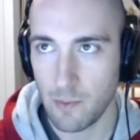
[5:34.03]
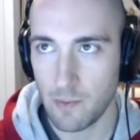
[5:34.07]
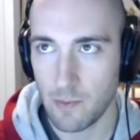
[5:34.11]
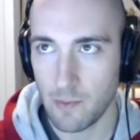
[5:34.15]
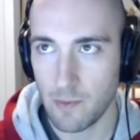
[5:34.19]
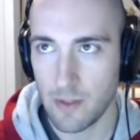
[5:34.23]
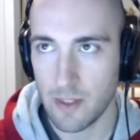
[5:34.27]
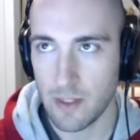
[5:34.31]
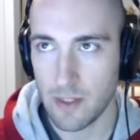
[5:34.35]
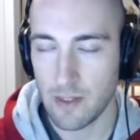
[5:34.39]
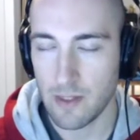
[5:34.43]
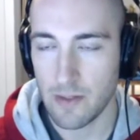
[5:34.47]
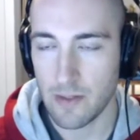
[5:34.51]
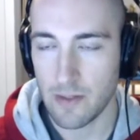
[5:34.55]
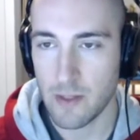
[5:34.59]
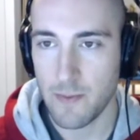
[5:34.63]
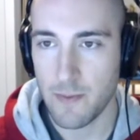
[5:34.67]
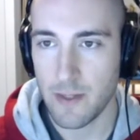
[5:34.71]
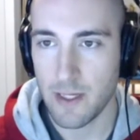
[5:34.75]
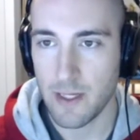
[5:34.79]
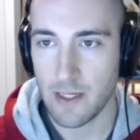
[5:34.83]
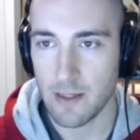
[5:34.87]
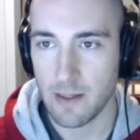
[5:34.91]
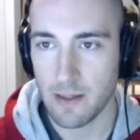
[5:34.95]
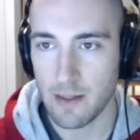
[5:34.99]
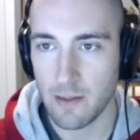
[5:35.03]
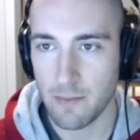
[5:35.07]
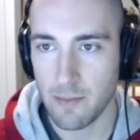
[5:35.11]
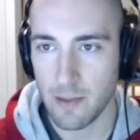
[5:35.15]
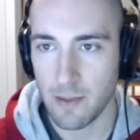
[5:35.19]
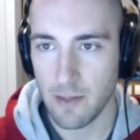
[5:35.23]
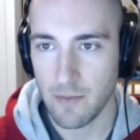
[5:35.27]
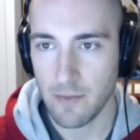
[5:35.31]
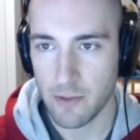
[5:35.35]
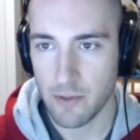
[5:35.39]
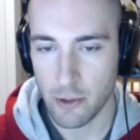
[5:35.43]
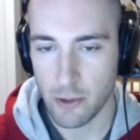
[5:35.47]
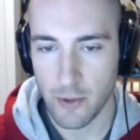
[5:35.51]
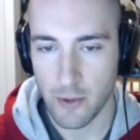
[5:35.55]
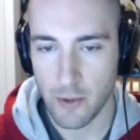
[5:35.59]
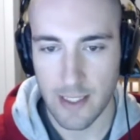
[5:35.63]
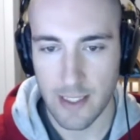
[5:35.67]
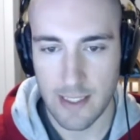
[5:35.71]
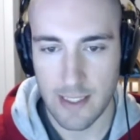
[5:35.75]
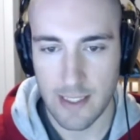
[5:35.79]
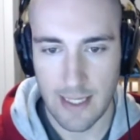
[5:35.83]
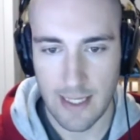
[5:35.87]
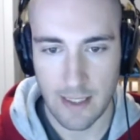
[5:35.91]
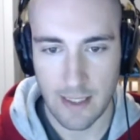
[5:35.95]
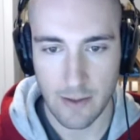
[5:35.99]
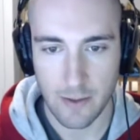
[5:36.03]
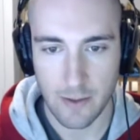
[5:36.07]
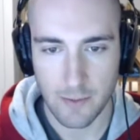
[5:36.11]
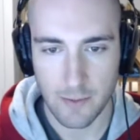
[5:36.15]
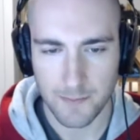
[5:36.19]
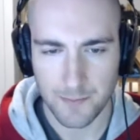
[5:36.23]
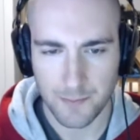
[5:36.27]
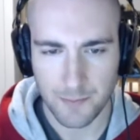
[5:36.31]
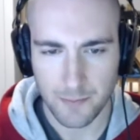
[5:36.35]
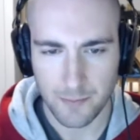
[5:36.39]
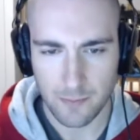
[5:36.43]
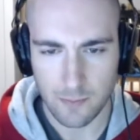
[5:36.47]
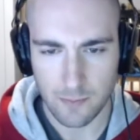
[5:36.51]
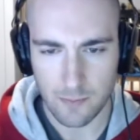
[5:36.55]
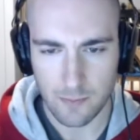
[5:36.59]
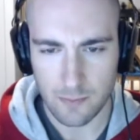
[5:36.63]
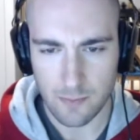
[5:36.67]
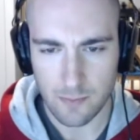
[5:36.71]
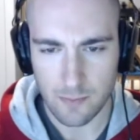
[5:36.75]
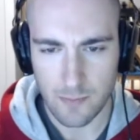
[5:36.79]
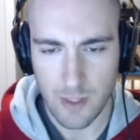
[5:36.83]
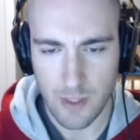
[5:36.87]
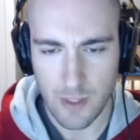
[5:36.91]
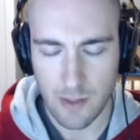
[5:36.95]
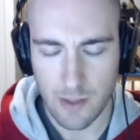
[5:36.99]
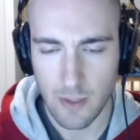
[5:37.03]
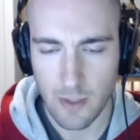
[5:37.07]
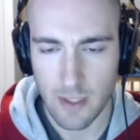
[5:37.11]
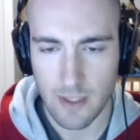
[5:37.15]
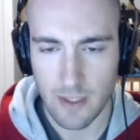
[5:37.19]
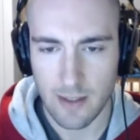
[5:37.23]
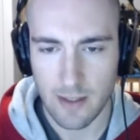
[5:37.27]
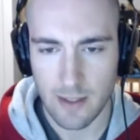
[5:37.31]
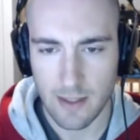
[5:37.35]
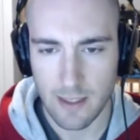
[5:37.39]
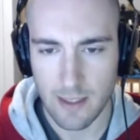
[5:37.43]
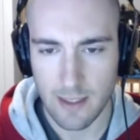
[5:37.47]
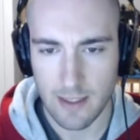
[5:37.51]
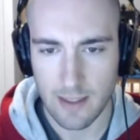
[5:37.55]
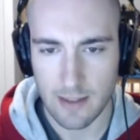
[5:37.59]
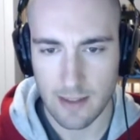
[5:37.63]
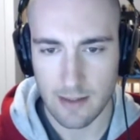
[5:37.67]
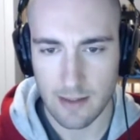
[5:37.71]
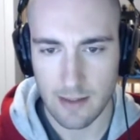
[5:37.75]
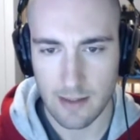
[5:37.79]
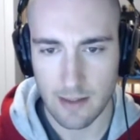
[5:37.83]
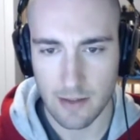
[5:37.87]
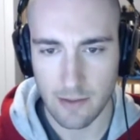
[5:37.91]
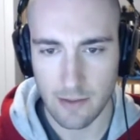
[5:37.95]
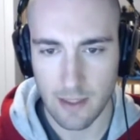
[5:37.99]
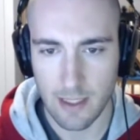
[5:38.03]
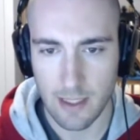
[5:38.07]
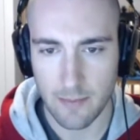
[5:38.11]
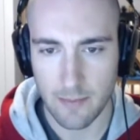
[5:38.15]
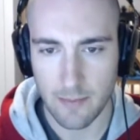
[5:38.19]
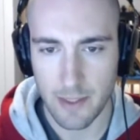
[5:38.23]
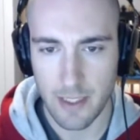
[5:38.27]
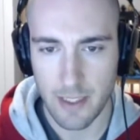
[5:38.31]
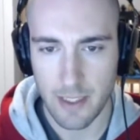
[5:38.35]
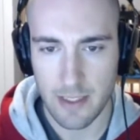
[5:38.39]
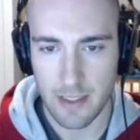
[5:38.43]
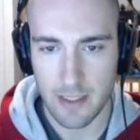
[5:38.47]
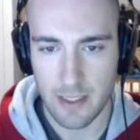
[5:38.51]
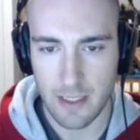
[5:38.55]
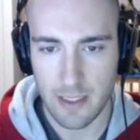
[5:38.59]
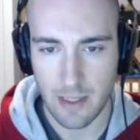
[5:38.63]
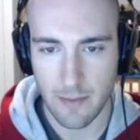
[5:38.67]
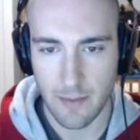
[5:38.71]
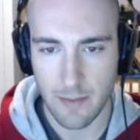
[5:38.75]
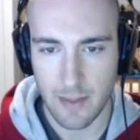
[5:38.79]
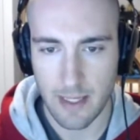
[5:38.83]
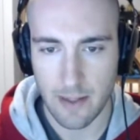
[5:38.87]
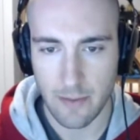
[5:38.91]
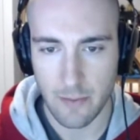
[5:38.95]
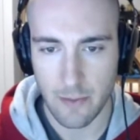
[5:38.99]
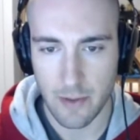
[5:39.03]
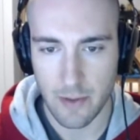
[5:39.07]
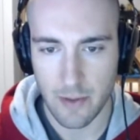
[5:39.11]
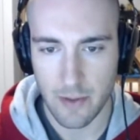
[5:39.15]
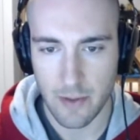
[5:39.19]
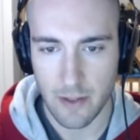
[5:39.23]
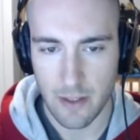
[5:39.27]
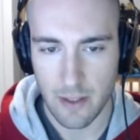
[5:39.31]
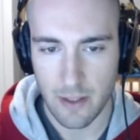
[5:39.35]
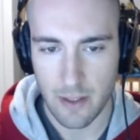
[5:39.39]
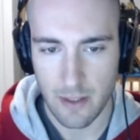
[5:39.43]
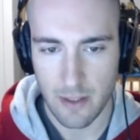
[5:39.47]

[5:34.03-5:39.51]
there's been a bit of a trend now with companies coming out with